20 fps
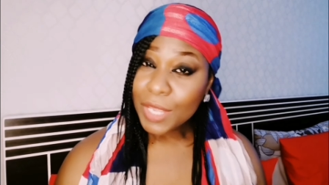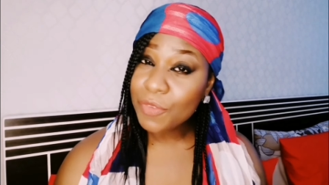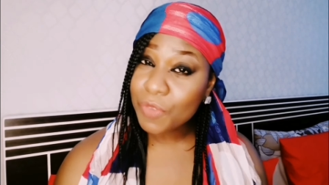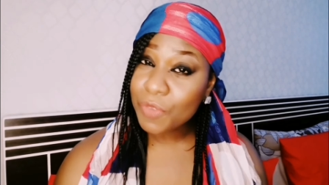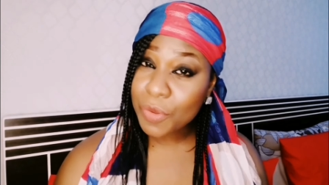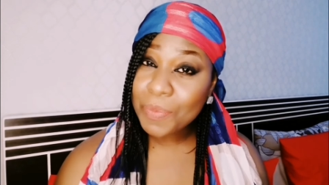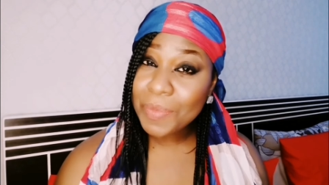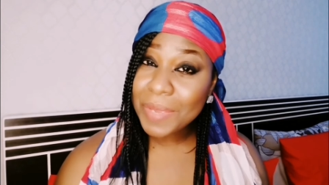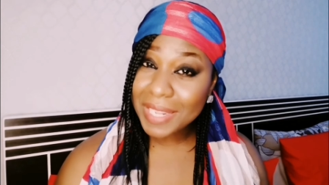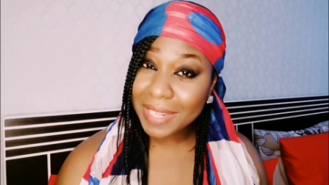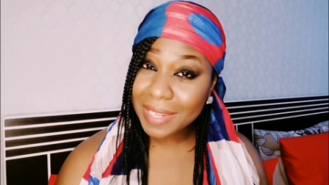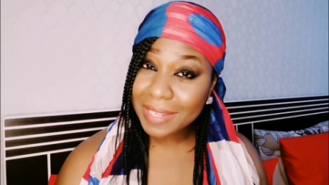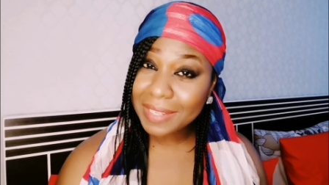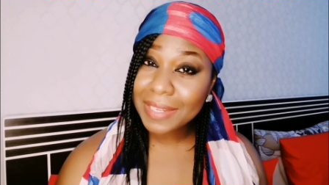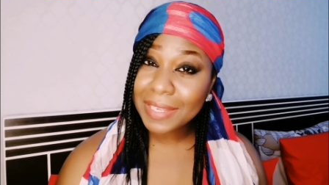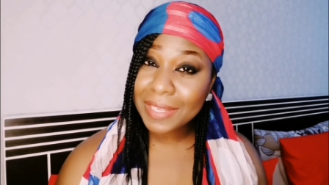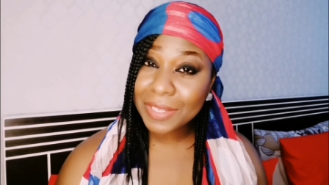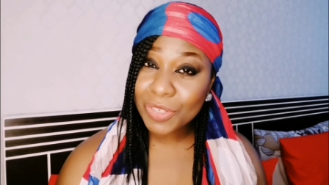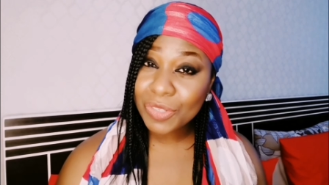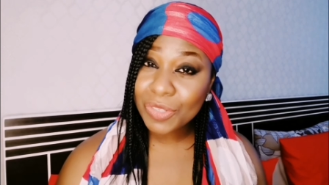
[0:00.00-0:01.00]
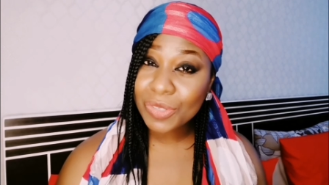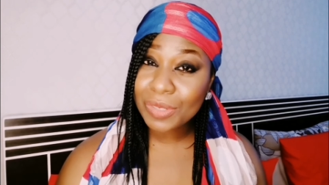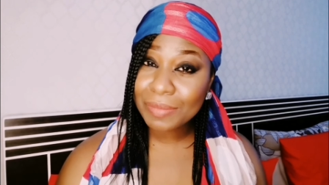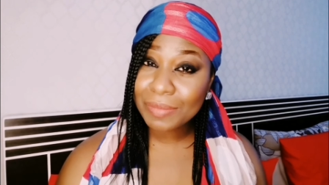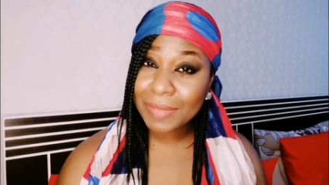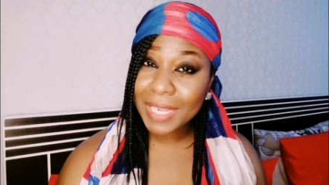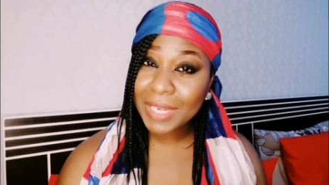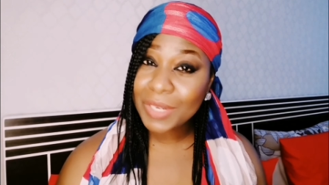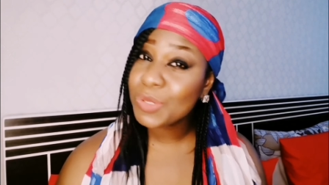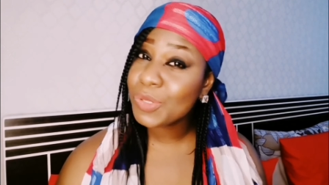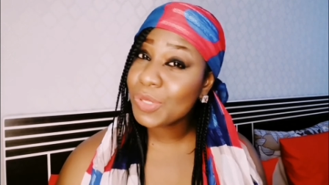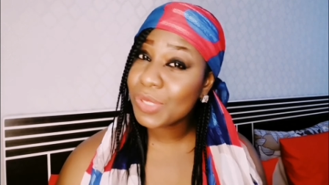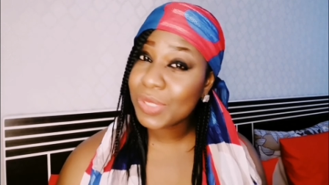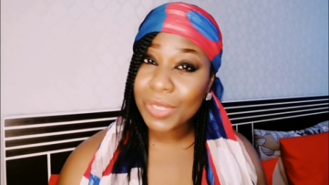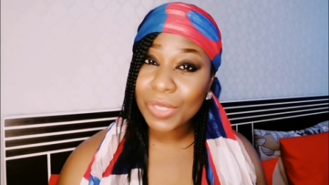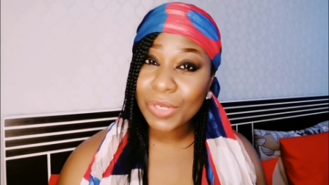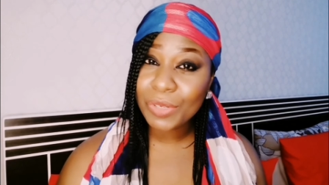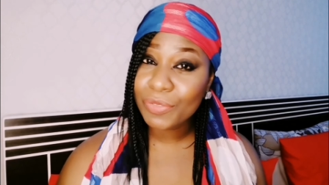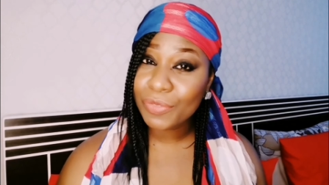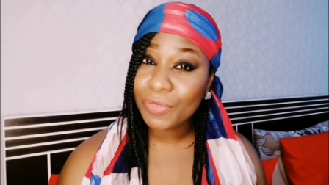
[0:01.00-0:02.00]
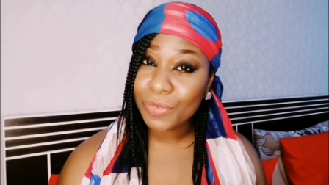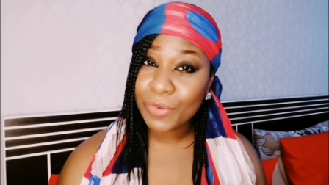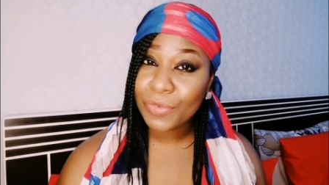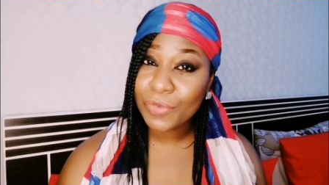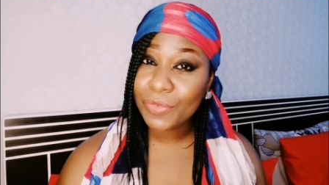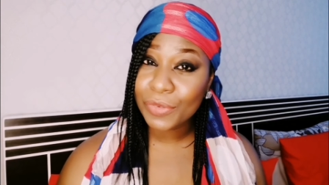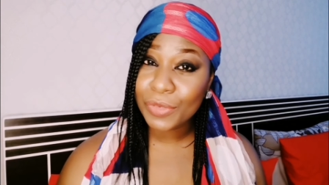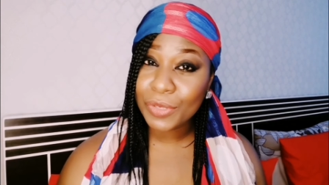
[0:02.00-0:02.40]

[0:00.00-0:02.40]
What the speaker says: If you meet that Nigerian man who's not a fool